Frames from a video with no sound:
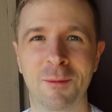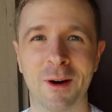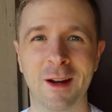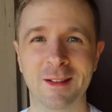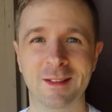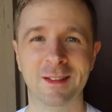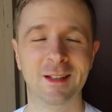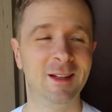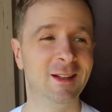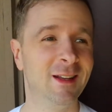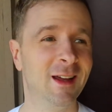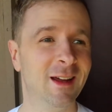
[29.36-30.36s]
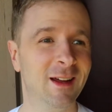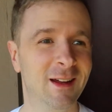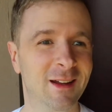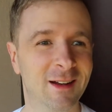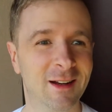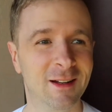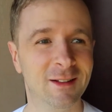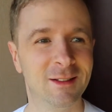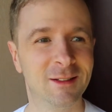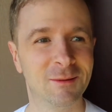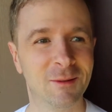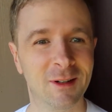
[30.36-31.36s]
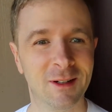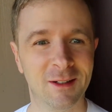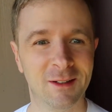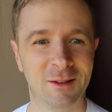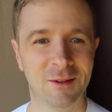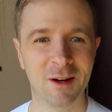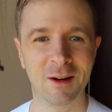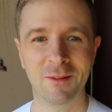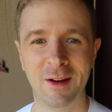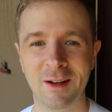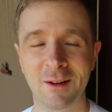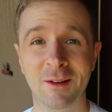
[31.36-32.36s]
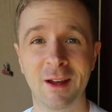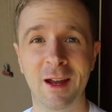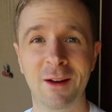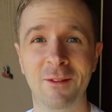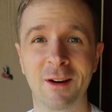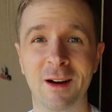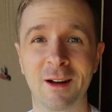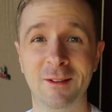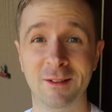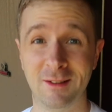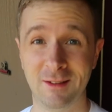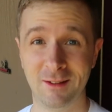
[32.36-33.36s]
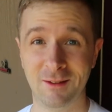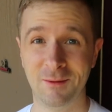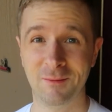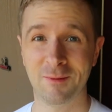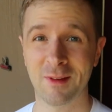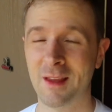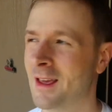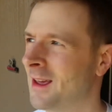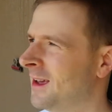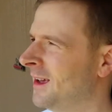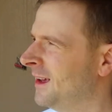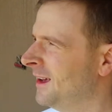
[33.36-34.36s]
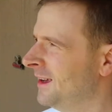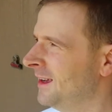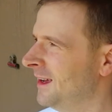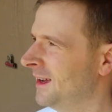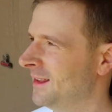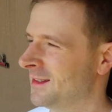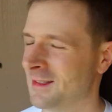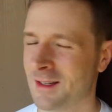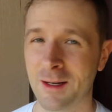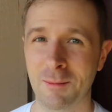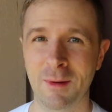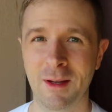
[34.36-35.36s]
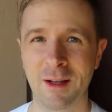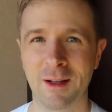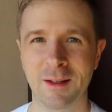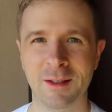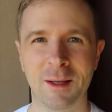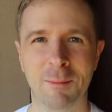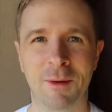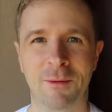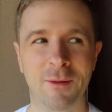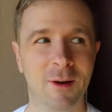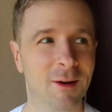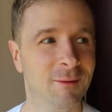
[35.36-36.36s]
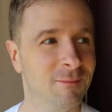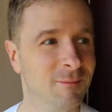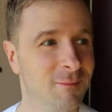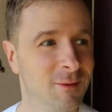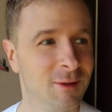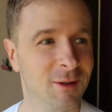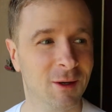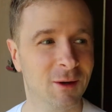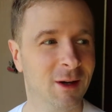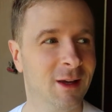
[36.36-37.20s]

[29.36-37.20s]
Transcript: bright sunny day and I just want to try my new camera out. So yeah, this is gonna be this is gonna be fun. So